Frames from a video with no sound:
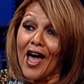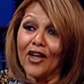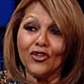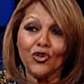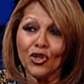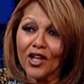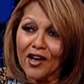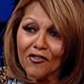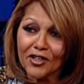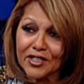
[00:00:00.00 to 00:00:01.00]
and your
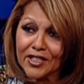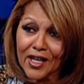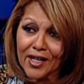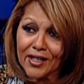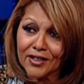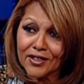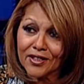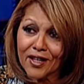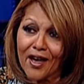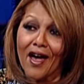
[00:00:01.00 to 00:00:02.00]
life had changed,
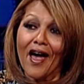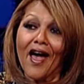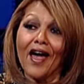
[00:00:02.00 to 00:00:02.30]
mm -hmm.